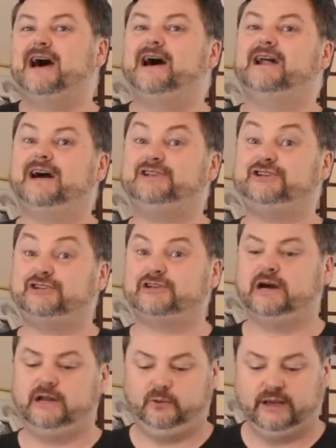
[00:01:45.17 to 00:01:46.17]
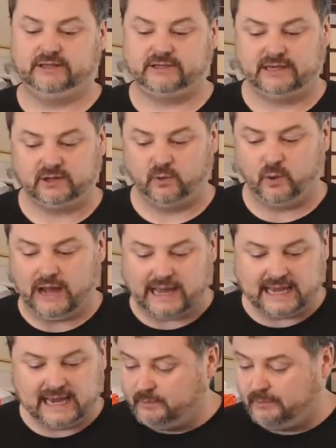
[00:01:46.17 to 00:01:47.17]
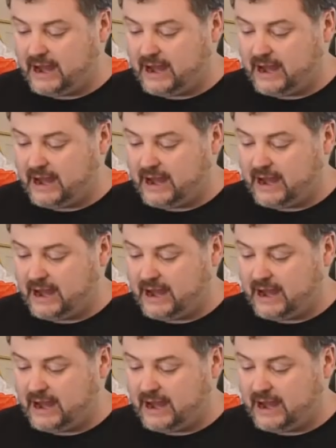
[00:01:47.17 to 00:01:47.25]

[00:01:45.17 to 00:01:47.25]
and I just can't wait to get away.